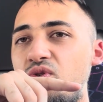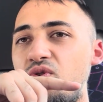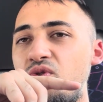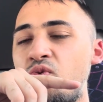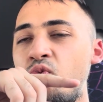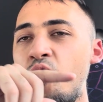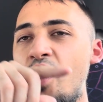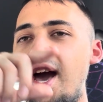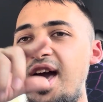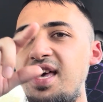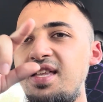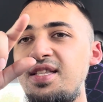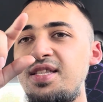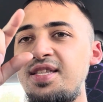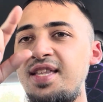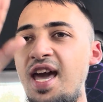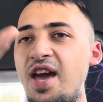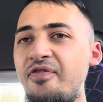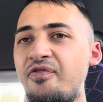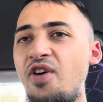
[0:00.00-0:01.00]
when
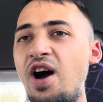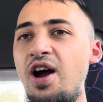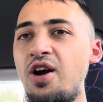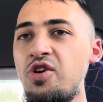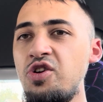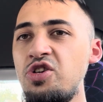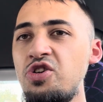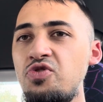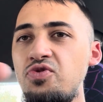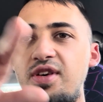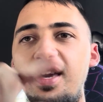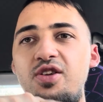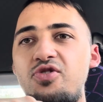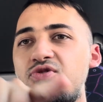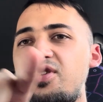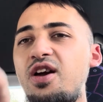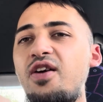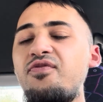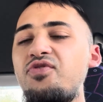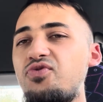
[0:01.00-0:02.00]
they fire you, they
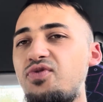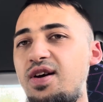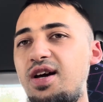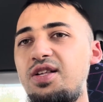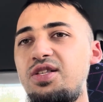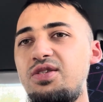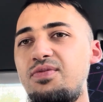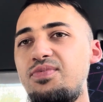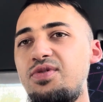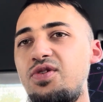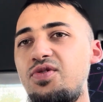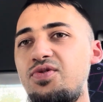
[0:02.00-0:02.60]
don't give you a heads up